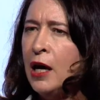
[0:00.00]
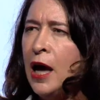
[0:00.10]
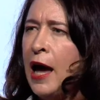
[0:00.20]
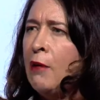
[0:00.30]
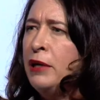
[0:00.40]

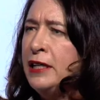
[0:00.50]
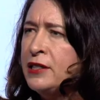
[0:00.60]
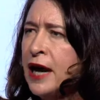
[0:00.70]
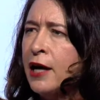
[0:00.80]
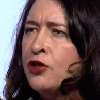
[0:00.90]
How many
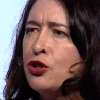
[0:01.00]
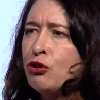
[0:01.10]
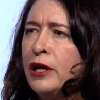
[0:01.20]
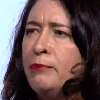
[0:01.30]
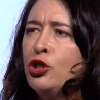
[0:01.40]

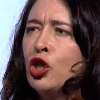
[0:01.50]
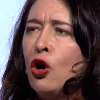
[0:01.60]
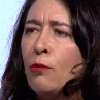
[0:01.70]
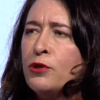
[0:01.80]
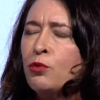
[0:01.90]
downstream
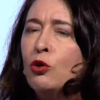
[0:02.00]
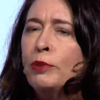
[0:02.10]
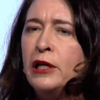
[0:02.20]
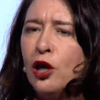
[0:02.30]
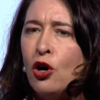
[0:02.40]
jobs will
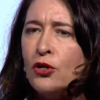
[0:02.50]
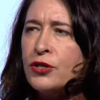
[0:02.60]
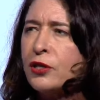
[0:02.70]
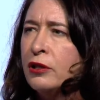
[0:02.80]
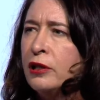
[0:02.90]
be
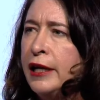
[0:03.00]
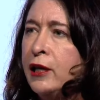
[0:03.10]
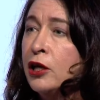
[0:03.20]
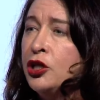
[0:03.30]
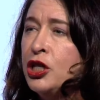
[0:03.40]
lost in
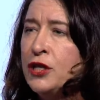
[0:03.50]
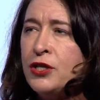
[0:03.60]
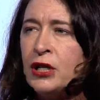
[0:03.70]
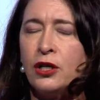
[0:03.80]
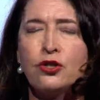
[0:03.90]

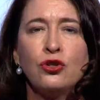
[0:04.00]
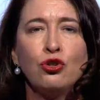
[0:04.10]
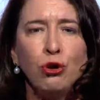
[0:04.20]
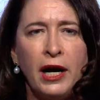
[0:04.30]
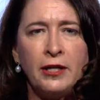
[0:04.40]
logistics,
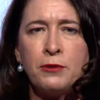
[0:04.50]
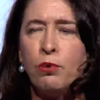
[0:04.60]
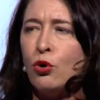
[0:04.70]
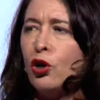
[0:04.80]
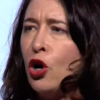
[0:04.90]

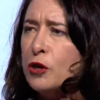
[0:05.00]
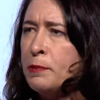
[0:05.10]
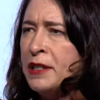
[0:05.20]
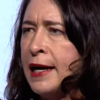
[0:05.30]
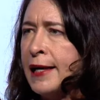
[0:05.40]
transport,
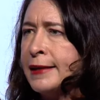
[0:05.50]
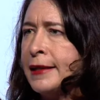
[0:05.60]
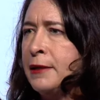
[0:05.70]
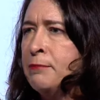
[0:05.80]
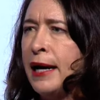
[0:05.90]

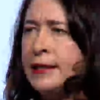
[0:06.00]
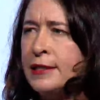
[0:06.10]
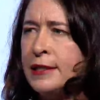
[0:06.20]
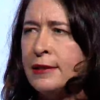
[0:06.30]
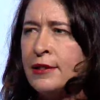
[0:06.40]
hospitality,
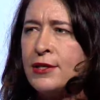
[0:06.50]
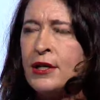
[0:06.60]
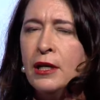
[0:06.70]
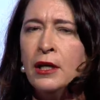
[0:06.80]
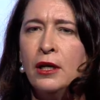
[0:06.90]

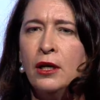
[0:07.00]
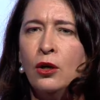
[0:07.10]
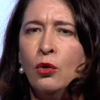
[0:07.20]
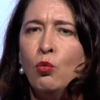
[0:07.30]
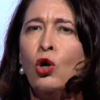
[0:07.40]
maintenance?
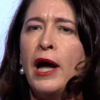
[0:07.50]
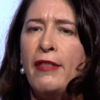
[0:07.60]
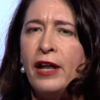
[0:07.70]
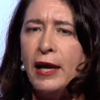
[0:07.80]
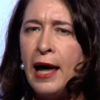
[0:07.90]
What are
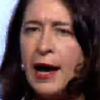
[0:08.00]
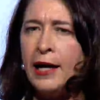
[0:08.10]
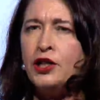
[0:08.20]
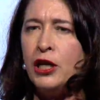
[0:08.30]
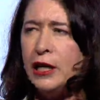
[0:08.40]
the
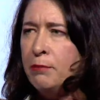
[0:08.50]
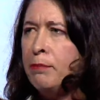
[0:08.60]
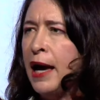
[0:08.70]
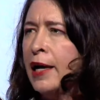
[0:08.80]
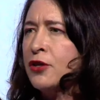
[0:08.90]
large
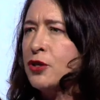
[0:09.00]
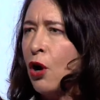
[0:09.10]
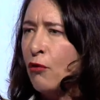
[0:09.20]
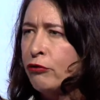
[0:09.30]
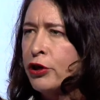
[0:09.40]
impacts
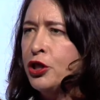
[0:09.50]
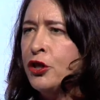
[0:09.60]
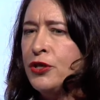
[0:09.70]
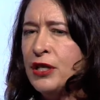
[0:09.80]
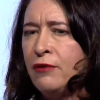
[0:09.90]
of
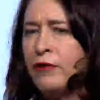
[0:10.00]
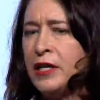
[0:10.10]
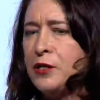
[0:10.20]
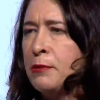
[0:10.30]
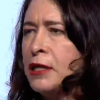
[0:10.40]
reduced
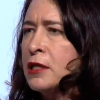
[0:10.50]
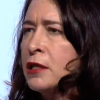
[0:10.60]
investment?